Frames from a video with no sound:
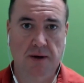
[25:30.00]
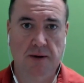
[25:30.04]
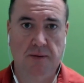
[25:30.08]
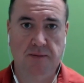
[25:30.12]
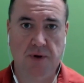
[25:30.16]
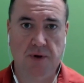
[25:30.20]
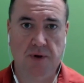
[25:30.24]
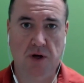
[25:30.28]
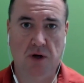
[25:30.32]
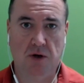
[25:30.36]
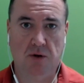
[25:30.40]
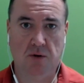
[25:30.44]

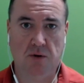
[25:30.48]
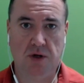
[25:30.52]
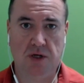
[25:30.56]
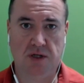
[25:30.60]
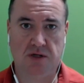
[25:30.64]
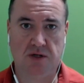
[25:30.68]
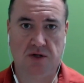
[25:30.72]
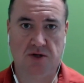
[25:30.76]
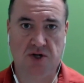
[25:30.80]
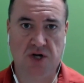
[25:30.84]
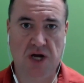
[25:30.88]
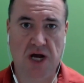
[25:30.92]
it's
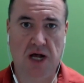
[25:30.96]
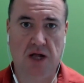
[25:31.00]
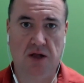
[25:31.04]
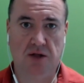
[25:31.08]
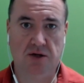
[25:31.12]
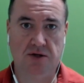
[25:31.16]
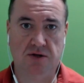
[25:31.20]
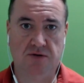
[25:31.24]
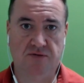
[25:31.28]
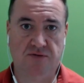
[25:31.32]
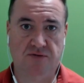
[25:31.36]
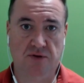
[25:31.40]
a
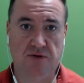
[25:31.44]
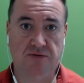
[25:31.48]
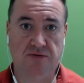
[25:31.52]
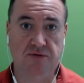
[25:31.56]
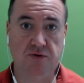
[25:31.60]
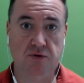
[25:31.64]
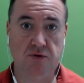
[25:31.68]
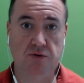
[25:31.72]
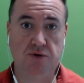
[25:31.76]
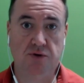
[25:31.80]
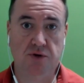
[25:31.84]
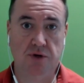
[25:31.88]
challenge for the
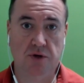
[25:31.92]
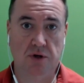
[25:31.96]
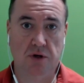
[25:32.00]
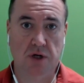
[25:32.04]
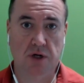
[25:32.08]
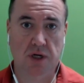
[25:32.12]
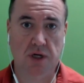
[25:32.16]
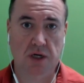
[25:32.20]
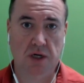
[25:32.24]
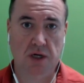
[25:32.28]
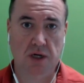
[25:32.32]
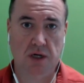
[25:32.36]
future
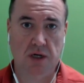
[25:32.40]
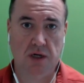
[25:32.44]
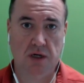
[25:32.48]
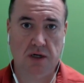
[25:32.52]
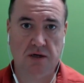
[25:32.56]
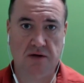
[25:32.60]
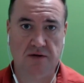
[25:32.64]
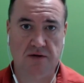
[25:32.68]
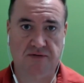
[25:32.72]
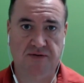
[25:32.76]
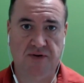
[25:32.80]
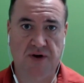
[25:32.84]

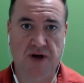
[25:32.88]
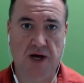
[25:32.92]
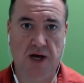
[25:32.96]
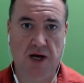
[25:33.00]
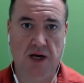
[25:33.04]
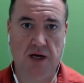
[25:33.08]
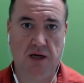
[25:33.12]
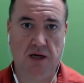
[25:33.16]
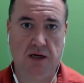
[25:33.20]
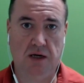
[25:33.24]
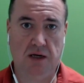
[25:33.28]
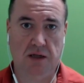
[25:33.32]
to
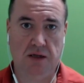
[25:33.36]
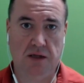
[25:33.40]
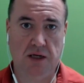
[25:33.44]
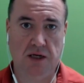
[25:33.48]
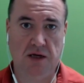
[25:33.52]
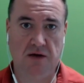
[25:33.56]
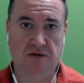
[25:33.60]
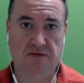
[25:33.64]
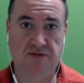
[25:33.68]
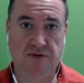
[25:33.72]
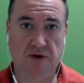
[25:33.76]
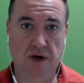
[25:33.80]
find
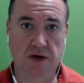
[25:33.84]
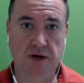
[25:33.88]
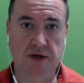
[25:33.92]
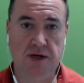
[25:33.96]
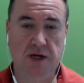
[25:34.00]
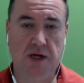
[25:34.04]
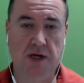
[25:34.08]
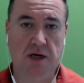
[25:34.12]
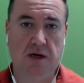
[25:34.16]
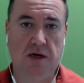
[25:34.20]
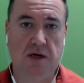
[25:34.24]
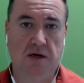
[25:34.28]
the
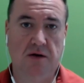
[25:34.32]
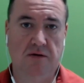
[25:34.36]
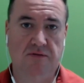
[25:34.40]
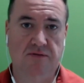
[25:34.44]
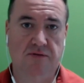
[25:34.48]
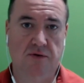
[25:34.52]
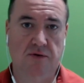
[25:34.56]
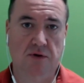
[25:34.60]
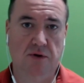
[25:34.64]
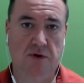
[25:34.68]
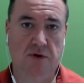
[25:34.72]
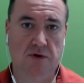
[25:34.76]
funding
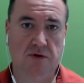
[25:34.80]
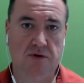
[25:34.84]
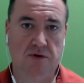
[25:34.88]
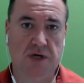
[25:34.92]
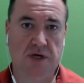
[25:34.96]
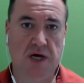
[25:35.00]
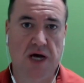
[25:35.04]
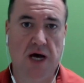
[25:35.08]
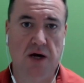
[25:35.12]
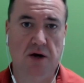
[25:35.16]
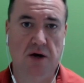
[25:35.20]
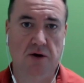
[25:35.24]
for those
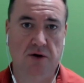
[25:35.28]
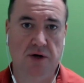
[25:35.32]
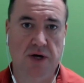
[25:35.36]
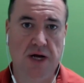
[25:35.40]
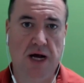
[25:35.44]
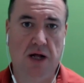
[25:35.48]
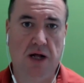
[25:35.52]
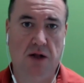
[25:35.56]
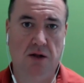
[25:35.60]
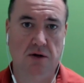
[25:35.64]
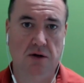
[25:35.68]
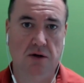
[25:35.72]
higher
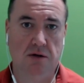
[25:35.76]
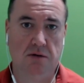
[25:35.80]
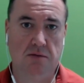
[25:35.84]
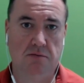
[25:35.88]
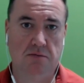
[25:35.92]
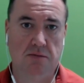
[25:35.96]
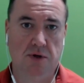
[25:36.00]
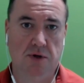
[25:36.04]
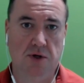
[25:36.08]
dollar,